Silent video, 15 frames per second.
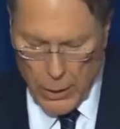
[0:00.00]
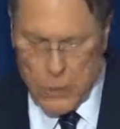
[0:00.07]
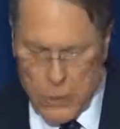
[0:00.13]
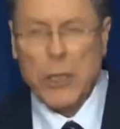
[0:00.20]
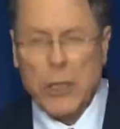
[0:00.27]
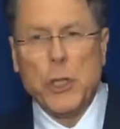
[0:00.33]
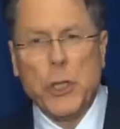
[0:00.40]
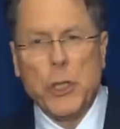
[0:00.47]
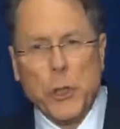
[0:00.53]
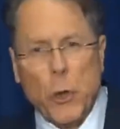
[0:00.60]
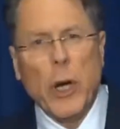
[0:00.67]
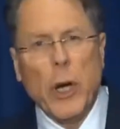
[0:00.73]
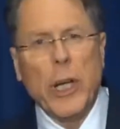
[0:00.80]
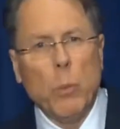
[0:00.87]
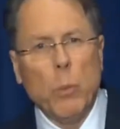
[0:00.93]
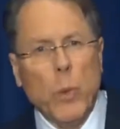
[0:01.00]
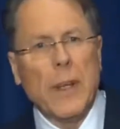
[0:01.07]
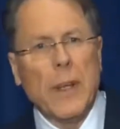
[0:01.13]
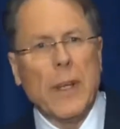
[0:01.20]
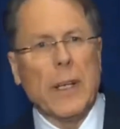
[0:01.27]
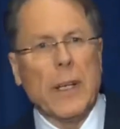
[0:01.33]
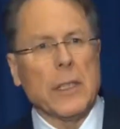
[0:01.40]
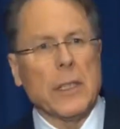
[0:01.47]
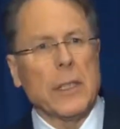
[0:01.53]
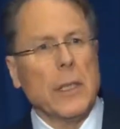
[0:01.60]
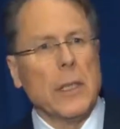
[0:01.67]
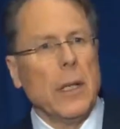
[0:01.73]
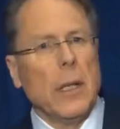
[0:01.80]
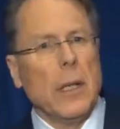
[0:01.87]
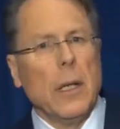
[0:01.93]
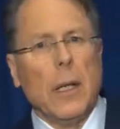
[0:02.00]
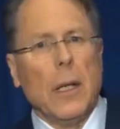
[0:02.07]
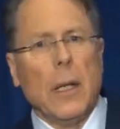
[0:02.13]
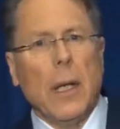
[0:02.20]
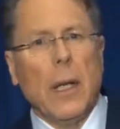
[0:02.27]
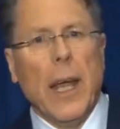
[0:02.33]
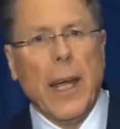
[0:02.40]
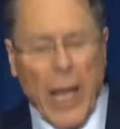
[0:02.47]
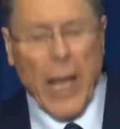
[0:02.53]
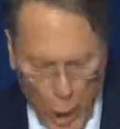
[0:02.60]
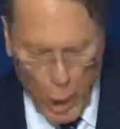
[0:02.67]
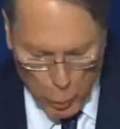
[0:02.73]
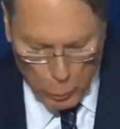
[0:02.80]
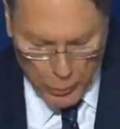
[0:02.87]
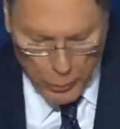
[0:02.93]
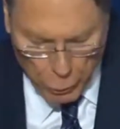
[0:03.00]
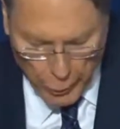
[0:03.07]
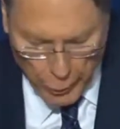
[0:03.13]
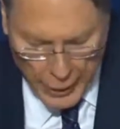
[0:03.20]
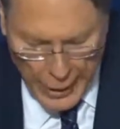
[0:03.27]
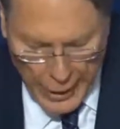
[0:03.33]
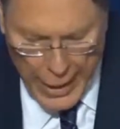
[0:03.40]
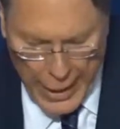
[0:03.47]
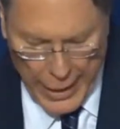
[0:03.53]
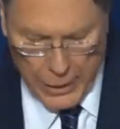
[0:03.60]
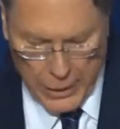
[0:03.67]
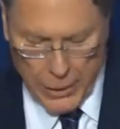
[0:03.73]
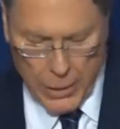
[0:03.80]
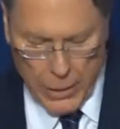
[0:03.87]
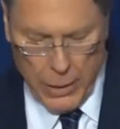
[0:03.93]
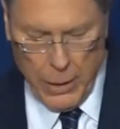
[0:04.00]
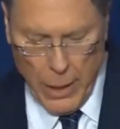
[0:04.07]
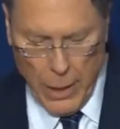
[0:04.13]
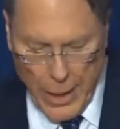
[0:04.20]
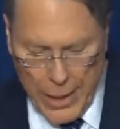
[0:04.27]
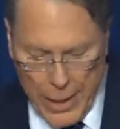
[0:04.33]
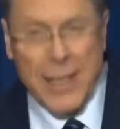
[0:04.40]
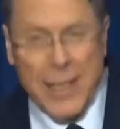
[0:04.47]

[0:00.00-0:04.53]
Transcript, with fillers: to, to join with us and help create a